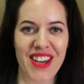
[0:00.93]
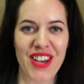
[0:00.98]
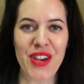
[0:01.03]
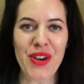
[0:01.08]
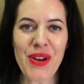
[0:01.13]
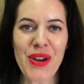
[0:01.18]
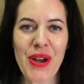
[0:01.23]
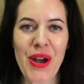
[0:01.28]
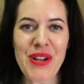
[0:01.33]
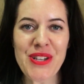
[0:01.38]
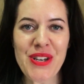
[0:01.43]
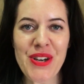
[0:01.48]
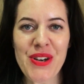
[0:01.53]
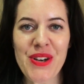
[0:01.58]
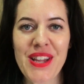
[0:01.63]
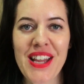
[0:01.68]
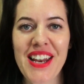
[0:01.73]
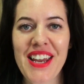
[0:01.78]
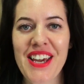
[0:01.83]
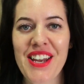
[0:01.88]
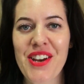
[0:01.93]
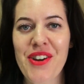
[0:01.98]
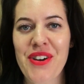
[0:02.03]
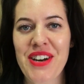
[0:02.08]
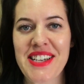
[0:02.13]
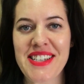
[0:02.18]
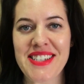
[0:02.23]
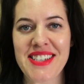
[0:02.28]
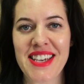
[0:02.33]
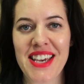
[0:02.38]
Kia ora koutou, Lillian
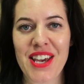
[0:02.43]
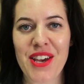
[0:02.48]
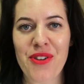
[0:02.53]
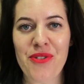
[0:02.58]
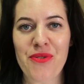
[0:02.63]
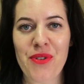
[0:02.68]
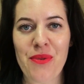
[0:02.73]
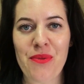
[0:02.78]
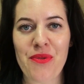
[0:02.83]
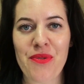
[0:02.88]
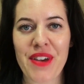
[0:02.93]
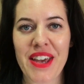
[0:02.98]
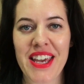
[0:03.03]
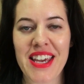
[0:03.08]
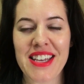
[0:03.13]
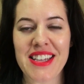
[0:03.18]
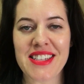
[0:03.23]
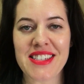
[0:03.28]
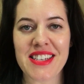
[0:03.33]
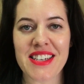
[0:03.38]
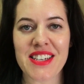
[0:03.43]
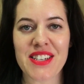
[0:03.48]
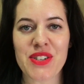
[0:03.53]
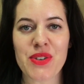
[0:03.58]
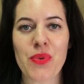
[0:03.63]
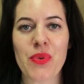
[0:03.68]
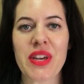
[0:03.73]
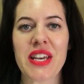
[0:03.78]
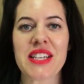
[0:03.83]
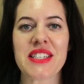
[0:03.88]
Grace here from
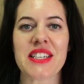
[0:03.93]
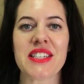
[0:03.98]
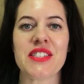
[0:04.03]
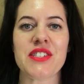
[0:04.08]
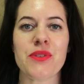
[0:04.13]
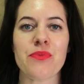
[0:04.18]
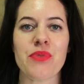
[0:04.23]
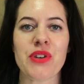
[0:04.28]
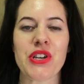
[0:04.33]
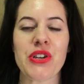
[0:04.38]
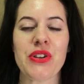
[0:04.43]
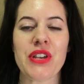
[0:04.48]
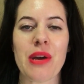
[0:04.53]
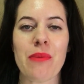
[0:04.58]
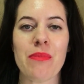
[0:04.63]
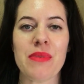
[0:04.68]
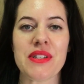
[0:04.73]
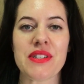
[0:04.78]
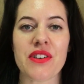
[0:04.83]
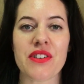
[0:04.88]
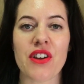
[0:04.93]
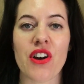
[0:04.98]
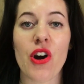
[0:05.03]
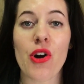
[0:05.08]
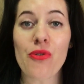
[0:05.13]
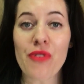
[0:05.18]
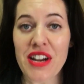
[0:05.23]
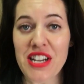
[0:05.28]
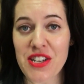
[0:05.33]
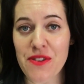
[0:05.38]
Figure.NZ. We exist to bring you numbers on a
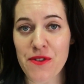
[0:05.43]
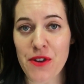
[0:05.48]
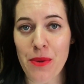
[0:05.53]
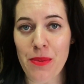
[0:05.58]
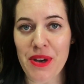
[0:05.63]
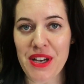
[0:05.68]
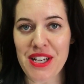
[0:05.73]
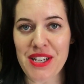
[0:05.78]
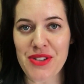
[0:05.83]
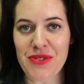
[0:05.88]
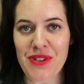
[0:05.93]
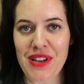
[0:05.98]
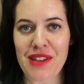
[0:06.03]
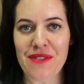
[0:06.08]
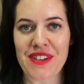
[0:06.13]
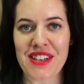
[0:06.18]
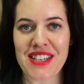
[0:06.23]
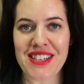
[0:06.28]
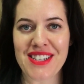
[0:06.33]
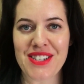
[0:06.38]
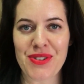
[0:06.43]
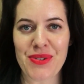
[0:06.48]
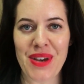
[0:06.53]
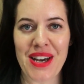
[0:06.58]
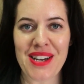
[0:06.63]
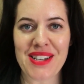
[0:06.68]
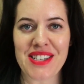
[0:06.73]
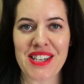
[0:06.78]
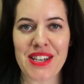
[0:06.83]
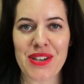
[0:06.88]
whole range of topics relevant to
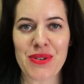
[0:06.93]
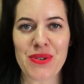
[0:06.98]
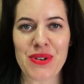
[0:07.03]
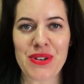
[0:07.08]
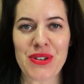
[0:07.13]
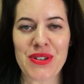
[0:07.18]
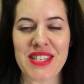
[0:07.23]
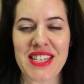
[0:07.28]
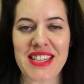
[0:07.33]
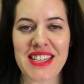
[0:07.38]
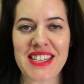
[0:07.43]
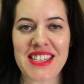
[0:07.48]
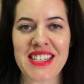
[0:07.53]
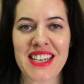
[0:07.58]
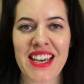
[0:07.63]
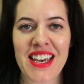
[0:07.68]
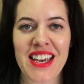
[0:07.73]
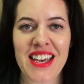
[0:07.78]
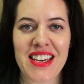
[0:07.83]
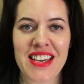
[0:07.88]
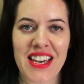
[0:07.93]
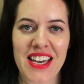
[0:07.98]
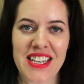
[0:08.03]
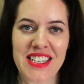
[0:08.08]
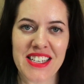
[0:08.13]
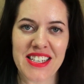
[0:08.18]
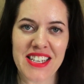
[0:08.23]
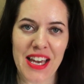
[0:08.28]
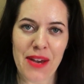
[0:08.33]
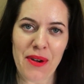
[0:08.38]
Aotearoa, New Zealand,
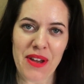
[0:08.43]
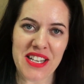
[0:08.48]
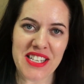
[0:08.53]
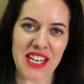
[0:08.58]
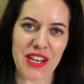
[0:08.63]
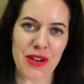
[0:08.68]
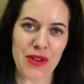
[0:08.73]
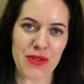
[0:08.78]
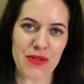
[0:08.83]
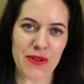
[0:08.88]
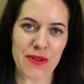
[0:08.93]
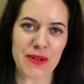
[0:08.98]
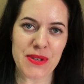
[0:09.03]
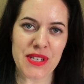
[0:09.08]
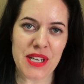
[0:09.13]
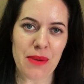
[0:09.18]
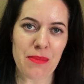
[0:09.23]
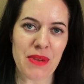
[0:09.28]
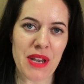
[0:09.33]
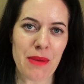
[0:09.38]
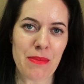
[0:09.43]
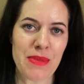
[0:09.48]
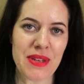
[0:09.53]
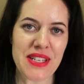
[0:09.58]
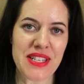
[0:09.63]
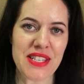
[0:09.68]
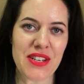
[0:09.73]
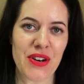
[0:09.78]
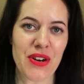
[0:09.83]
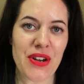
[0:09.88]
and today I'm going to take you through some
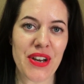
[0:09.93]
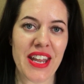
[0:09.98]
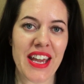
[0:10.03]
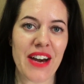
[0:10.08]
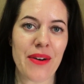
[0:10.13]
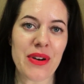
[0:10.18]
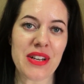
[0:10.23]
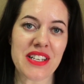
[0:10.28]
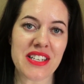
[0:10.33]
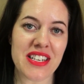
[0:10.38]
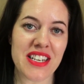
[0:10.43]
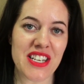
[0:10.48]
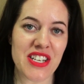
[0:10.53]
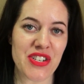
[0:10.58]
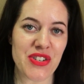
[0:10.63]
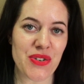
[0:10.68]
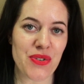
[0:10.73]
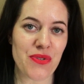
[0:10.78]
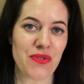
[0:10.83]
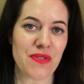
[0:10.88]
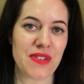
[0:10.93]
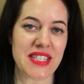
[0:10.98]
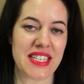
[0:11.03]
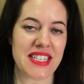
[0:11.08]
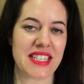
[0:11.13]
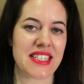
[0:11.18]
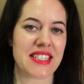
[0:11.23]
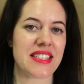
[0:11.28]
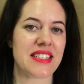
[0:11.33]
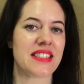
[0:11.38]
numbers on our international
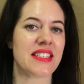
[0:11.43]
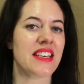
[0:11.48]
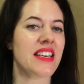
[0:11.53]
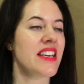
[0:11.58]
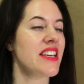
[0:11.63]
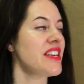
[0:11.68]
visitors.